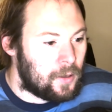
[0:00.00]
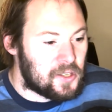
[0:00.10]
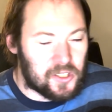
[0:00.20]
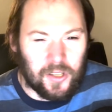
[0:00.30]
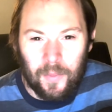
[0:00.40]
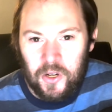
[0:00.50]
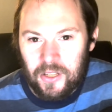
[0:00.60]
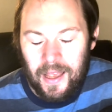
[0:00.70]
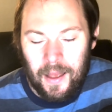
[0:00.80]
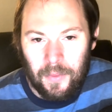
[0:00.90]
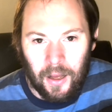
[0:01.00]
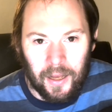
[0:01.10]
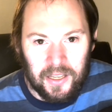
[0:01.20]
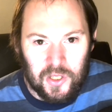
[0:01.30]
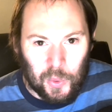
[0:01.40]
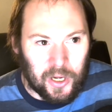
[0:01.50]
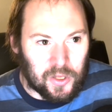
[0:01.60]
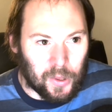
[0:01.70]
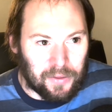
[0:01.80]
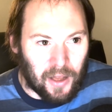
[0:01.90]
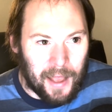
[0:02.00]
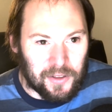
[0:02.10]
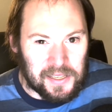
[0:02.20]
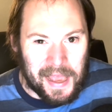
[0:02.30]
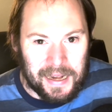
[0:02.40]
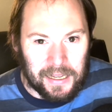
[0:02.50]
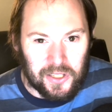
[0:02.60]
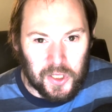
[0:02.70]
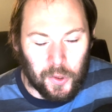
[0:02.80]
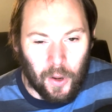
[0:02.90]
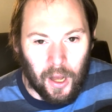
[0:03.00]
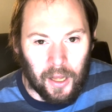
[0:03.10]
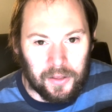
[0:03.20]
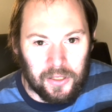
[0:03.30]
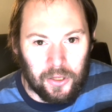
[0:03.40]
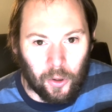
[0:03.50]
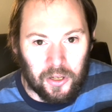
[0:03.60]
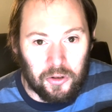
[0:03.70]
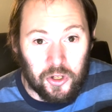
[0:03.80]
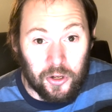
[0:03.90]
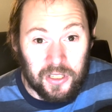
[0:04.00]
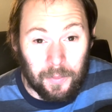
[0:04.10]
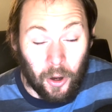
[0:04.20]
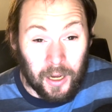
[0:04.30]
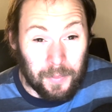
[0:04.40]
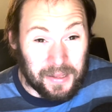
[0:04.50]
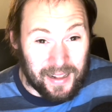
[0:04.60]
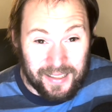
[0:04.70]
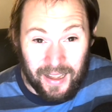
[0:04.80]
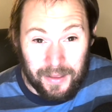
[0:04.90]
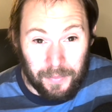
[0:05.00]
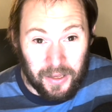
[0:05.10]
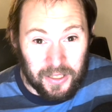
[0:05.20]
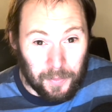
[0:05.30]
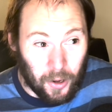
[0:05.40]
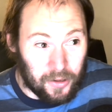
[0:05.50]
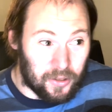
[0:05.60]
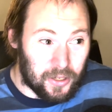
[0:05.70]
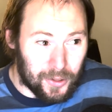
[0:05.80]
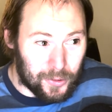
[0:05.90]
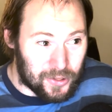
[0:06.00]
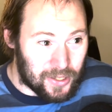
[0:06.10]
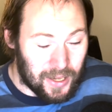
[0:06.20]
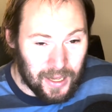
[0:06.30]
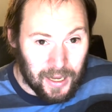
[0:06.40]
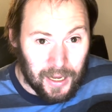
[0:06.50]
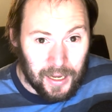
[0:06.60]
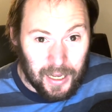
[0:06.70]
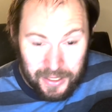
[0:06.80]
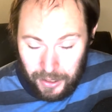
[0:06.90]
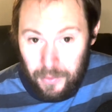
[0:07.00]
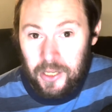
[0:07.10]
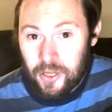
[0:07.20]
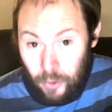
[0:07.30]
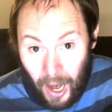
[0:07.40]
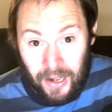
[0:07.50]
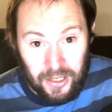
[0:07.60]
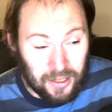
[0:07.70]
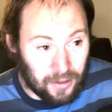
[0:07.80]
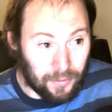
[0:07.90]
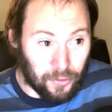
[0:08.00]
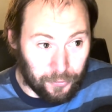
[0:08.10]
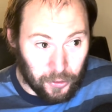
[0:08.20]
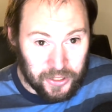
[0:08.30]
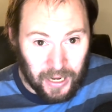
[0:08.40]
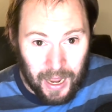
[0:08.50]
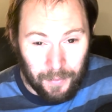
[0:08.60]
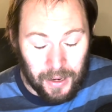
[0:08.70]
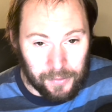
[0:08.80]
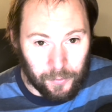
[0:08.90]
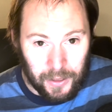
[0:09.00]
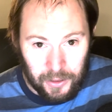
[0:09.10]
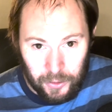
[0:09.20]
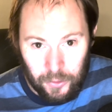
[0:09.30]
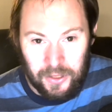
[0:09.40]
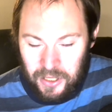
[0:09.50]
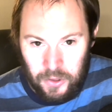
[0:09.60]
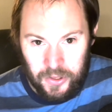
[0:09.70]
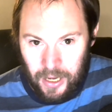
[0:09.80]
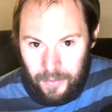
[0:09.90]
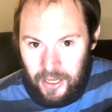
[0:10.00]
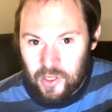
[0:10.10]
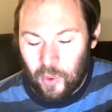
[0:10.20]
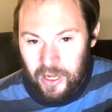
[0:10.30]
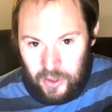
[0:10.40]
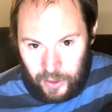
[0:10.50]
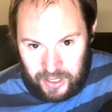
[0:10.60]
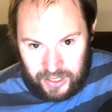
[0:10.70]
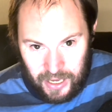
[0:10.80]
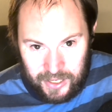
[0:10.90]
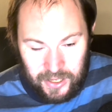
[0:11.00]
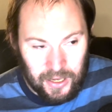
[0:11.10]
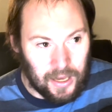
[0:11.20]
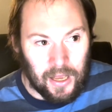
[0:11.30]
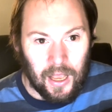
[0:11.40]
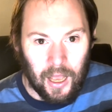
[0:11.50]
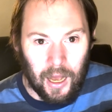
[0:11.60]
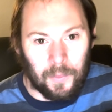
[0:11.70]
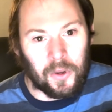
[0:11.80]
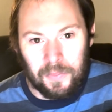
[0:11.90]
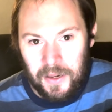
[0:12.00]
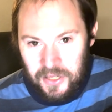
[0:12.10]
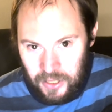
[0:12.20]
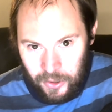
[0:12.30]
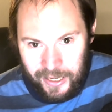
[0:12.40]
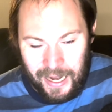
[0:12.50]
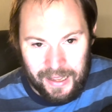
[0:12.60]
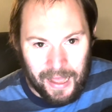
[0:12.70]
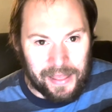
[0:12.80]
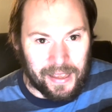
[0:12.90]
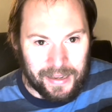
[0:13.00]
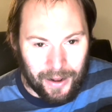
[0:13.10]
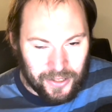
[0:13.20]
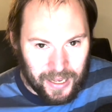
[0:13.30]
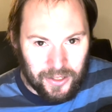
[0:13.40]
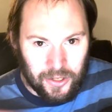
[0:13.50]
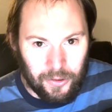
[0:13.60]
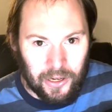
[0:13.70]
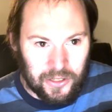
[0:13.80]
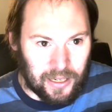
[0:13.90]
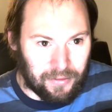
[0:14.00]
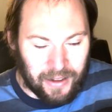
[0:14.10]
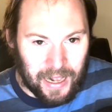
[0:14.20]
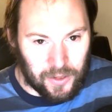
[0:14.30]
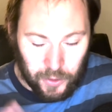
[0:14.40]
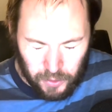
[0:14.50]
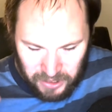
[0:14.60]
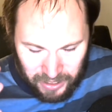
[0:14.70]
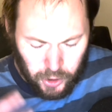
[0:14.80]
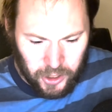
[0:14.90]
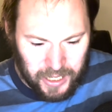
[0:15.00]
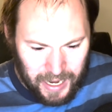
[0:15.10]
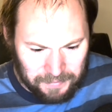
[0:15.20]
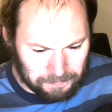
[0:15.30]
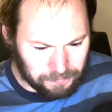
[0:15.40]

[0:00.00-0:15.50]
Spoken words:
SummerSlam in 2025 is heading to the New York, New Jersey market, but that's not the biggest part of the news. It's going to be two nights for the first time, and we knew that this was coming in 2026 with Minnesota getting that. They announced that 2 years in advance, which was interesting,